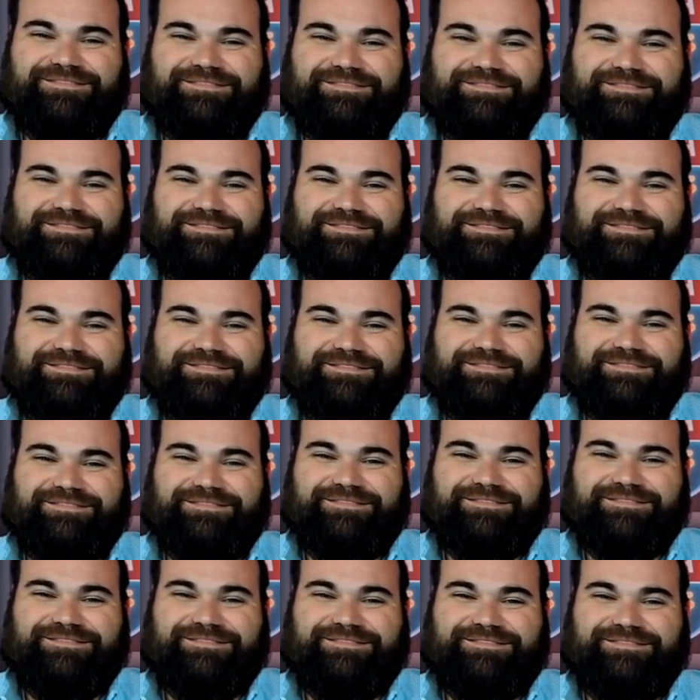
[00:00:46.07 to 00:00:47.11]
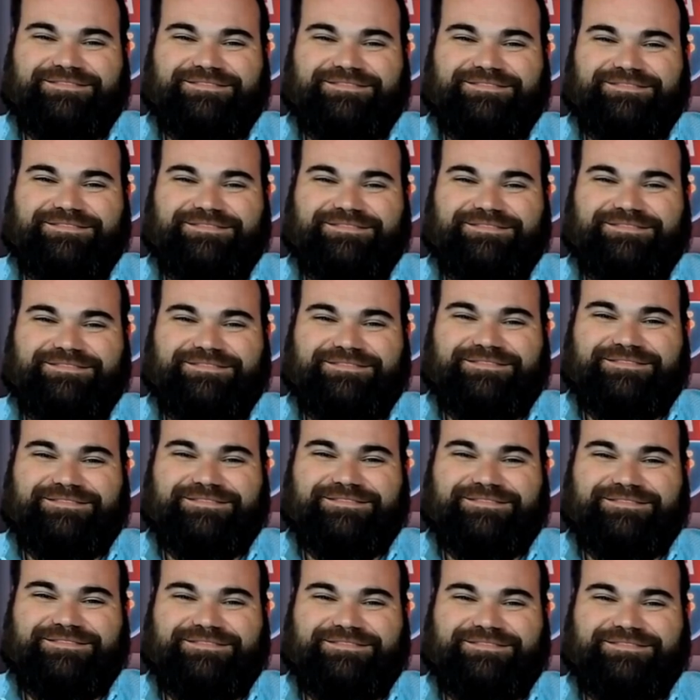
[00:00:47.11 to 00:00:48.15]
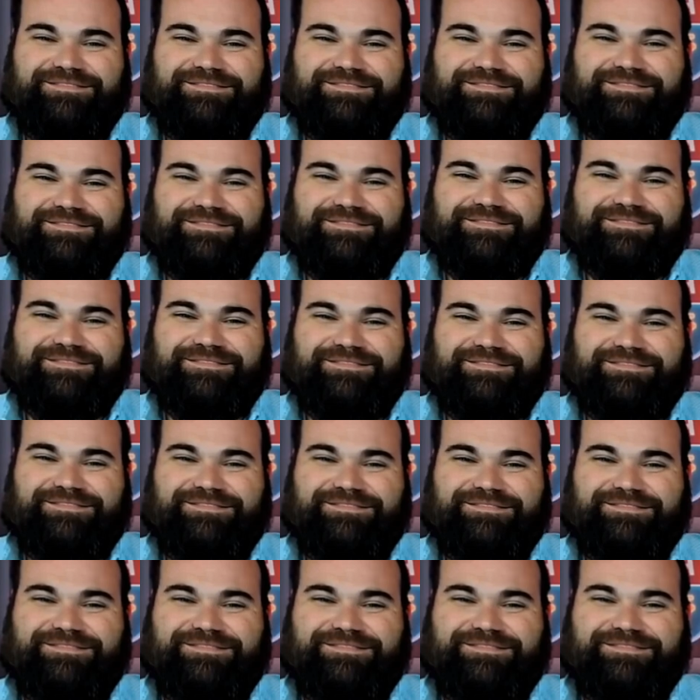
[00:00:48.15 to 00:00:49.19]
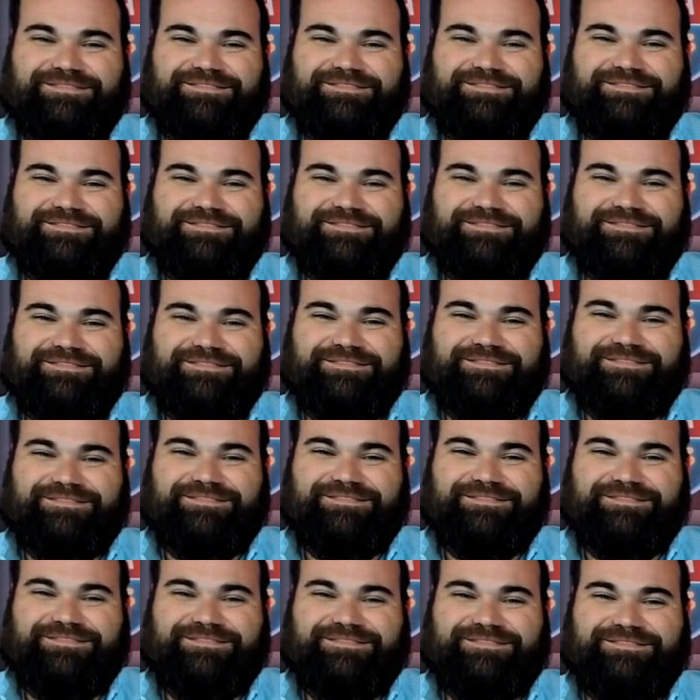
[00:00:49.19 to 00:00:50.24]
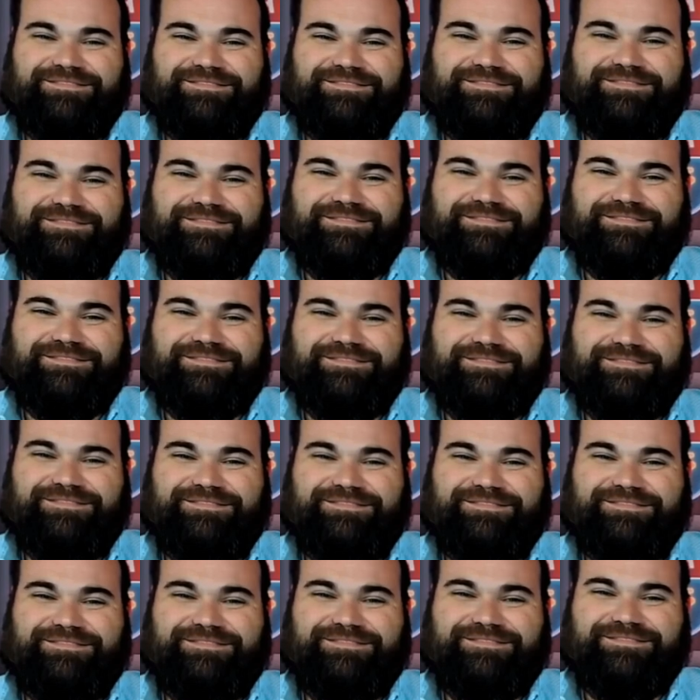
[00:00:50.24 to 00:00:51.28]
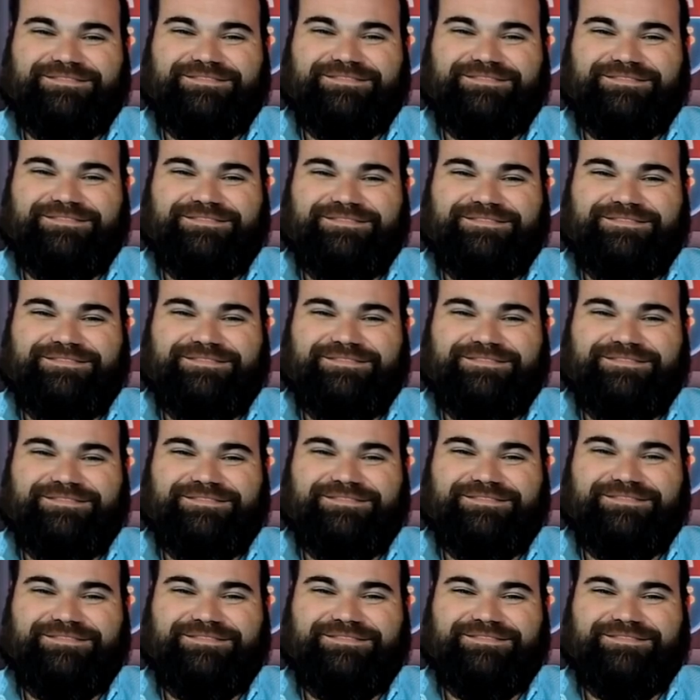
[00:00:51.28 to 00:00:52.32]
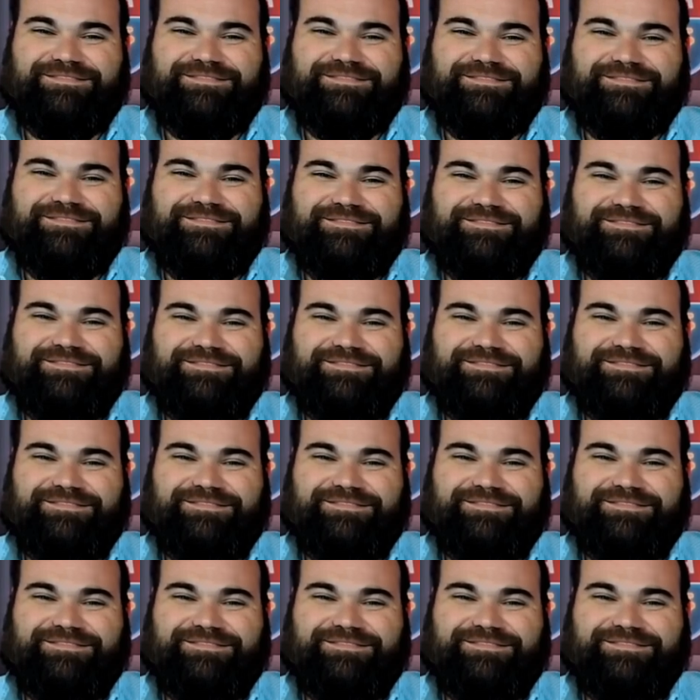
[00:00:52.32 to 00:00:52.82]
(silent)